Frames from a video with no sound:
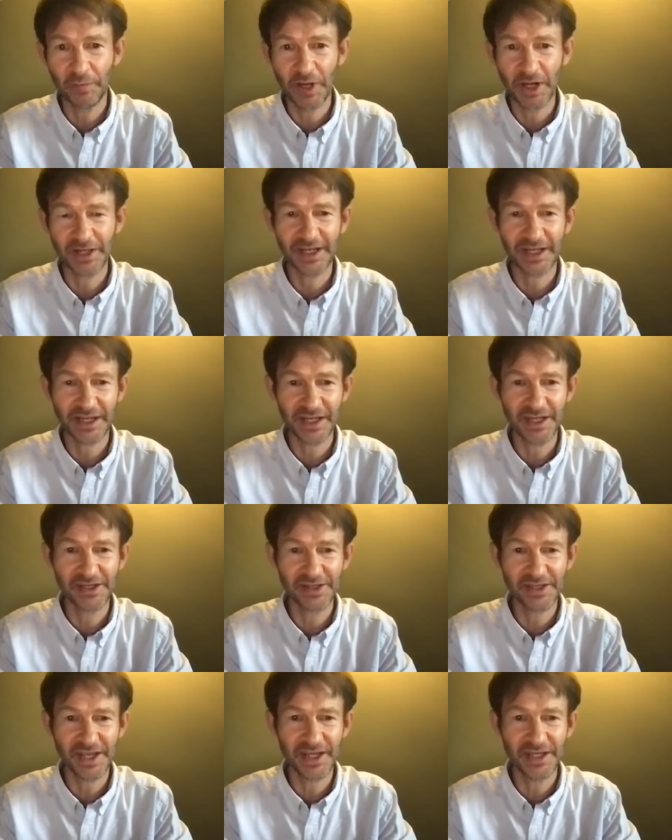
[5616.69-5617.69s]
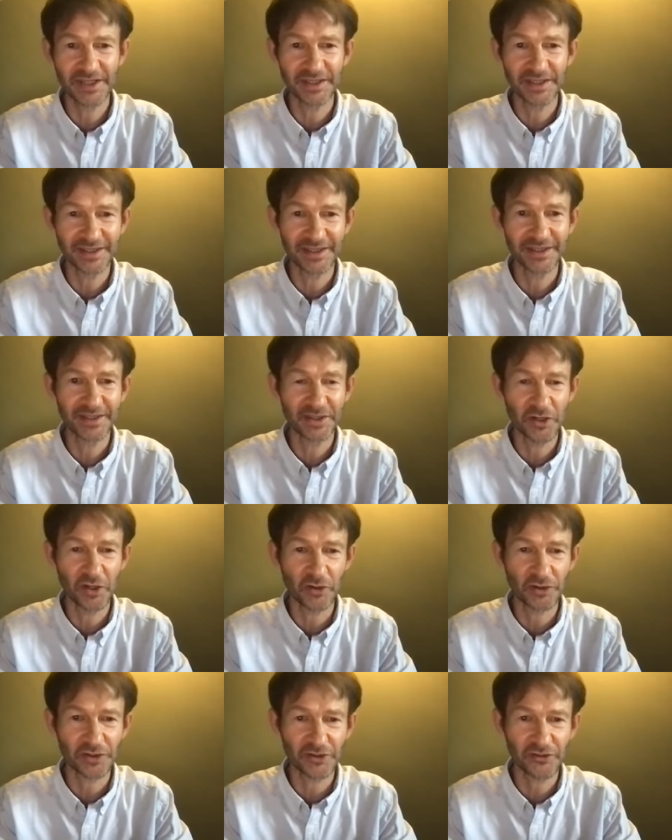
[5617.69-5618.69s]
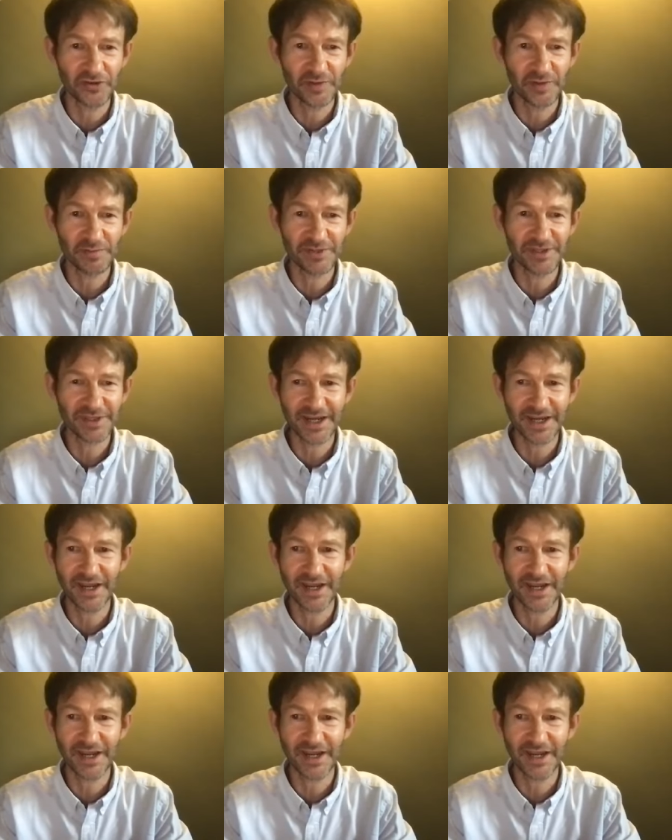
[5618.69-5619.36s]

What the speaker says: but at least they got to grips